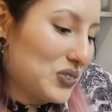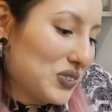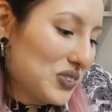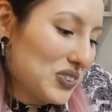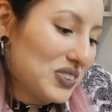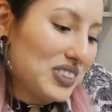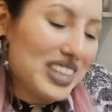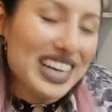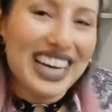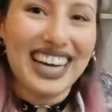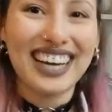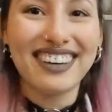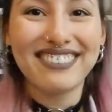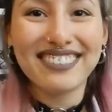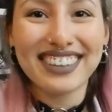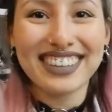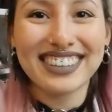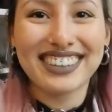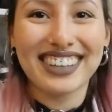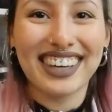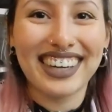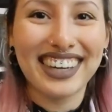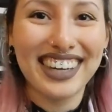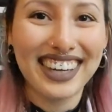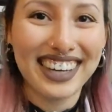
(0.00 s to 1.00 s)
Ooh, I'm
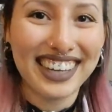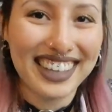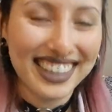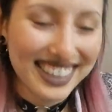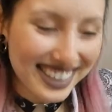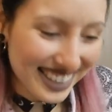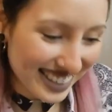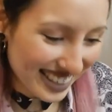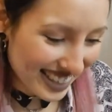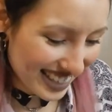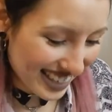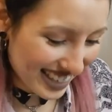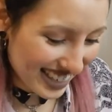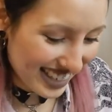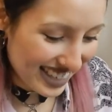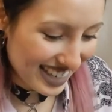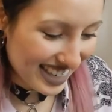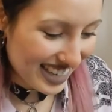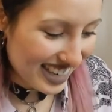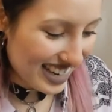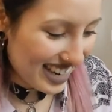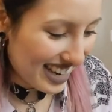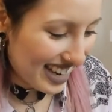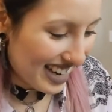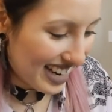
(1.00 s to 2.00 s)
excited.
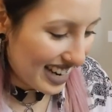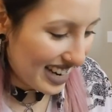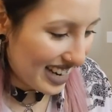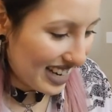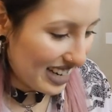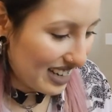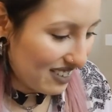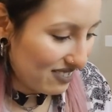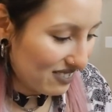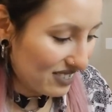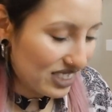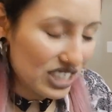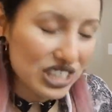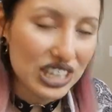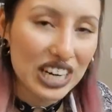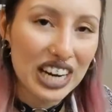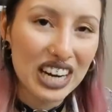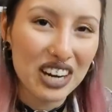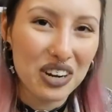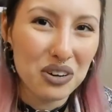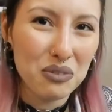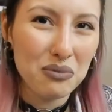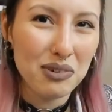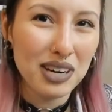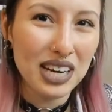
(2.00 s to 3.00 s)
Should
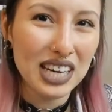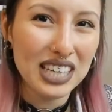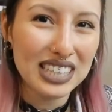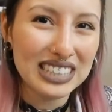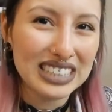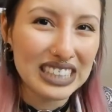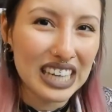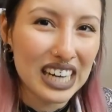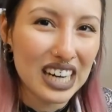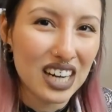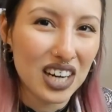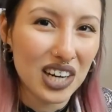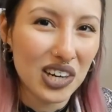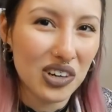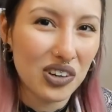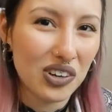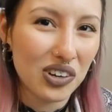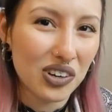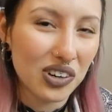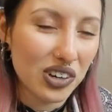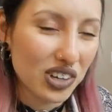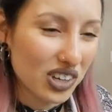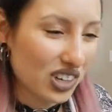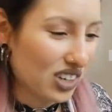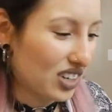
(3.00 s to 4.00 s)
I open these now
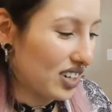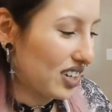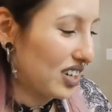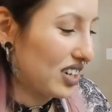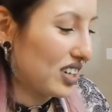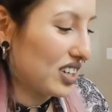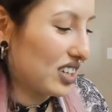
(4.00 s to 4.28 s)
or